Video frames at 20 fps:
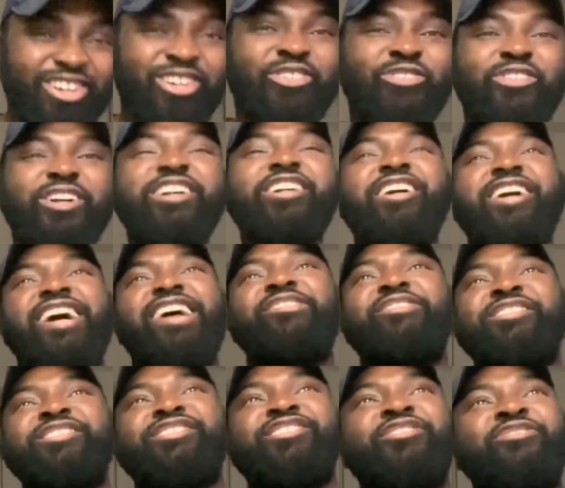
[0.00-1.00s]
When you're
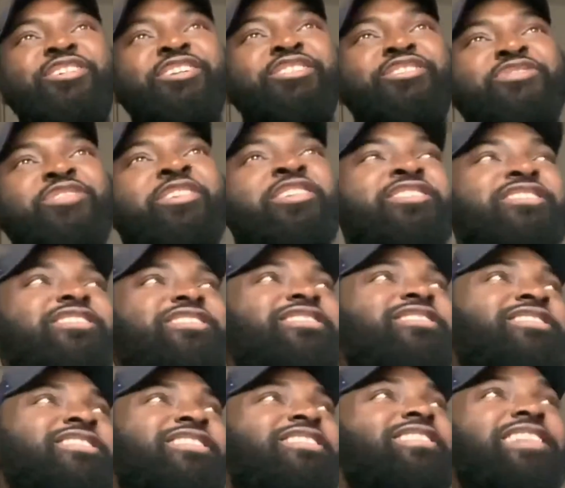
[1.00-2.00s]
having so much fun,
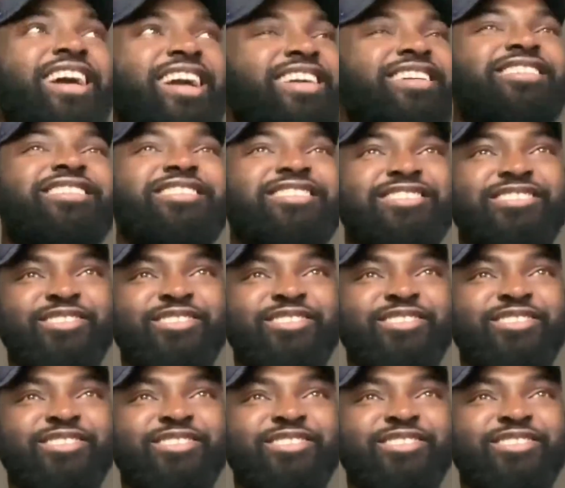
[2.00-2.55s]
like,